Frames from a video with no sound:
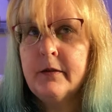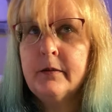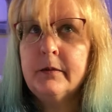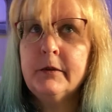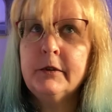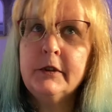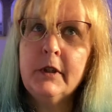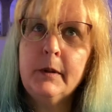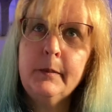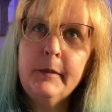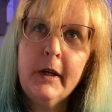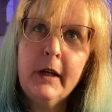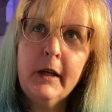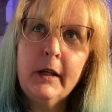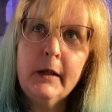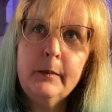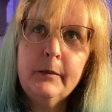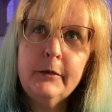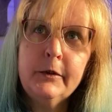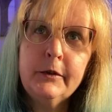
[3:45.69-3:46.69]

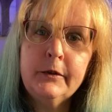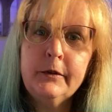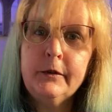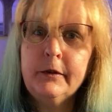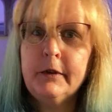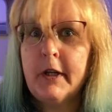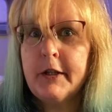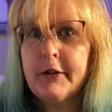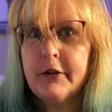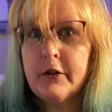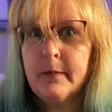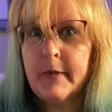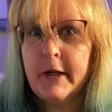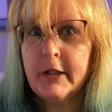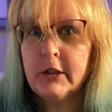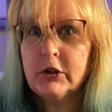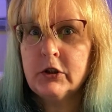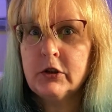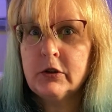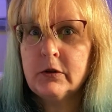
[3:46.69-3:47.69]
sometimes not so
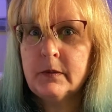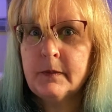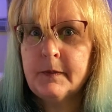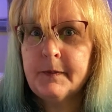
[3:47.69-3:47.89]
much.